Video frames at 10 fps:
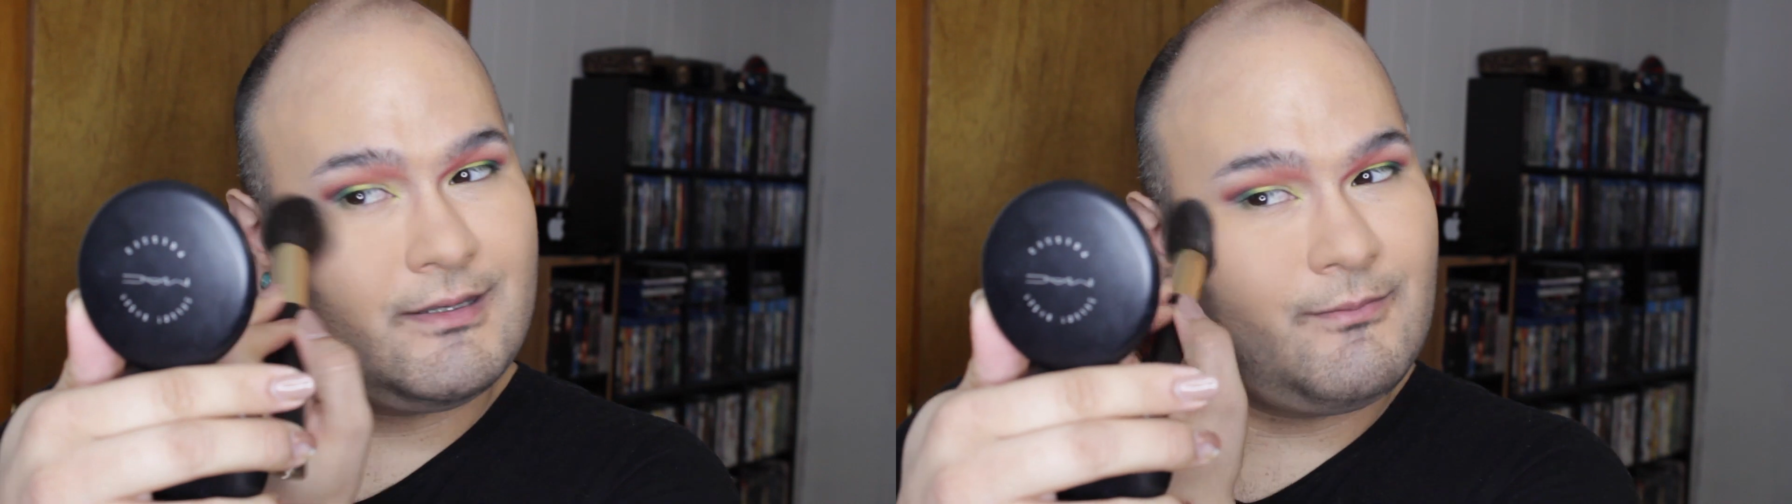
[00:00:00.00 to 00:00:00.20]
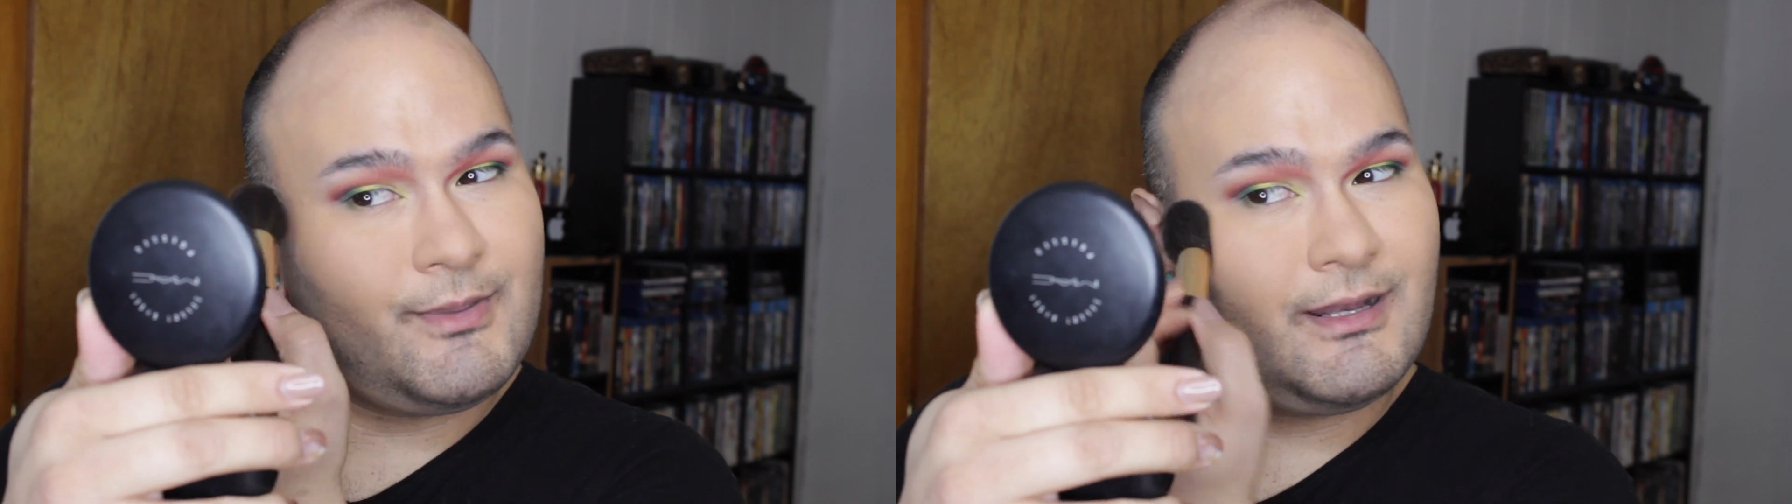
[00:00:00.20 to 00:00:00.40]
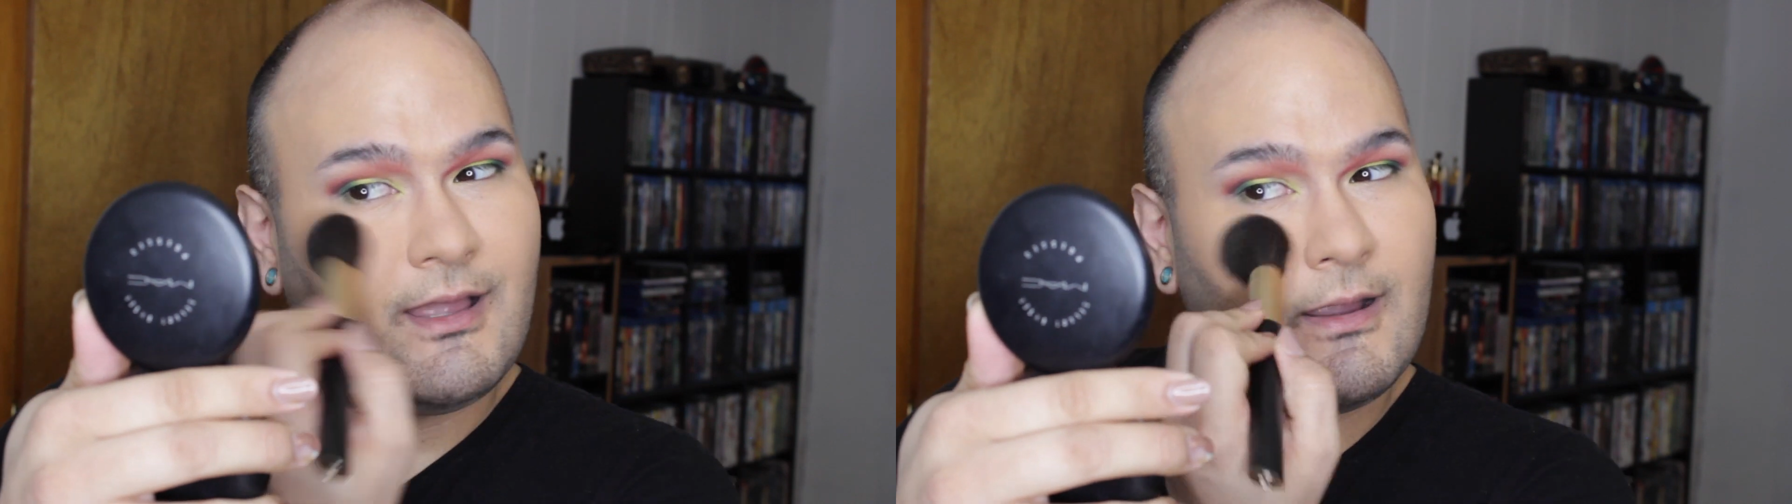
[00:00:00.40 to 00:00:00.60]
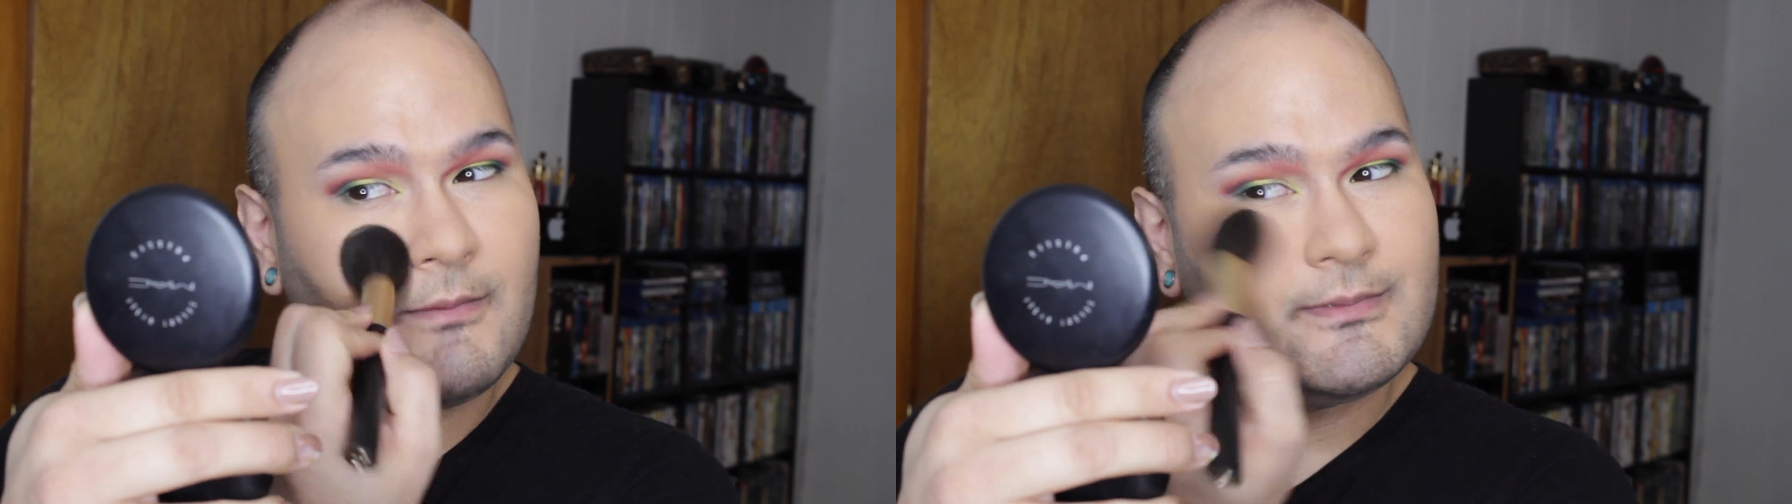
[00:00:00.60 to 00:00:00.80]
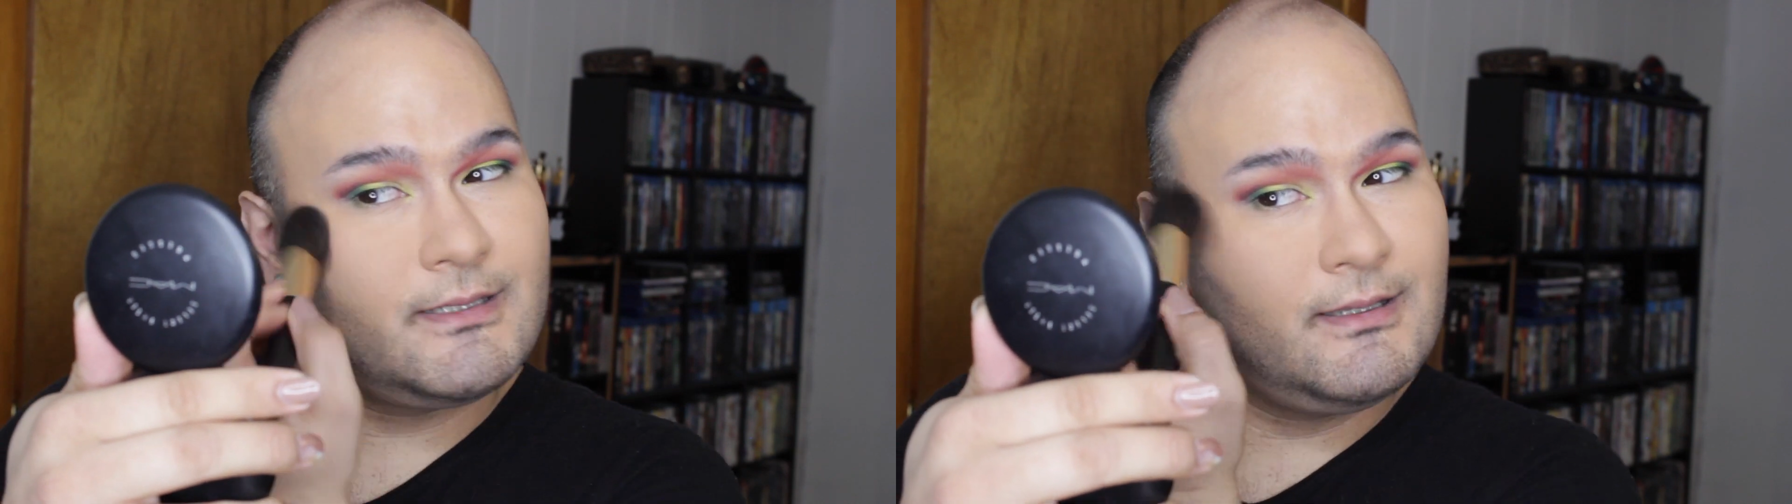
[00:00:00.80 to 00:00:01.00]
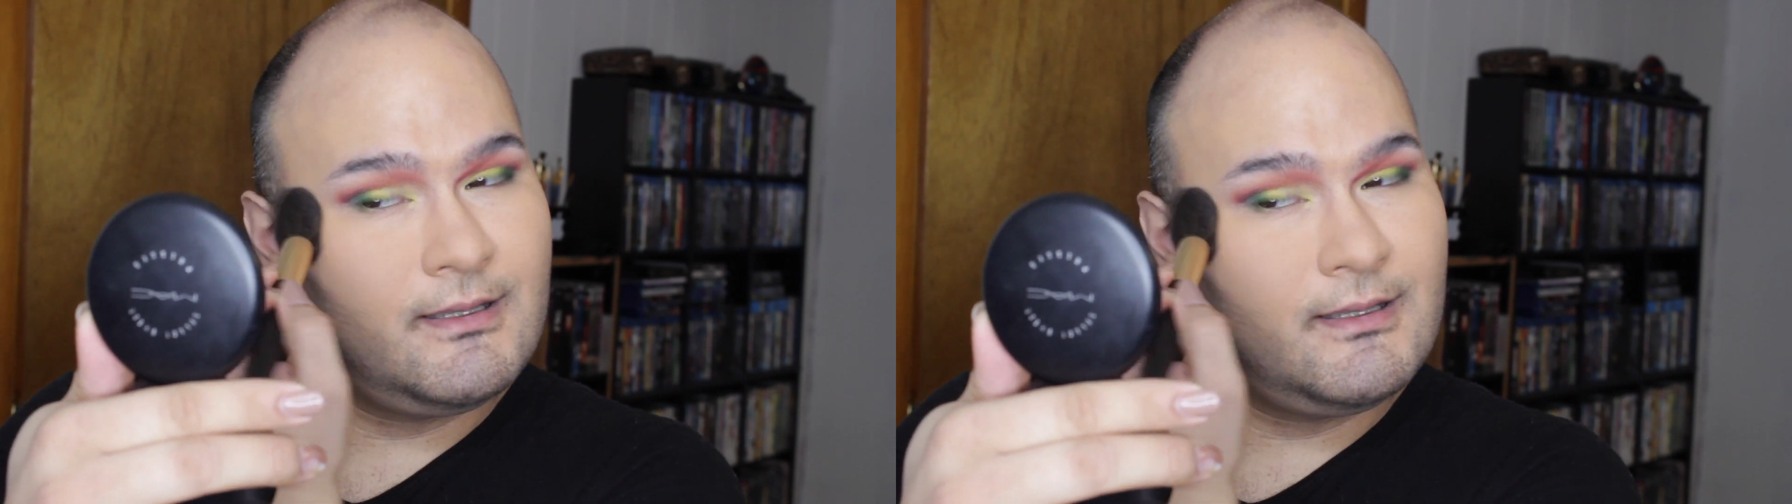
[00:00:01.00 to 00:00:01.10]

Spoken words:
don't be alarmed,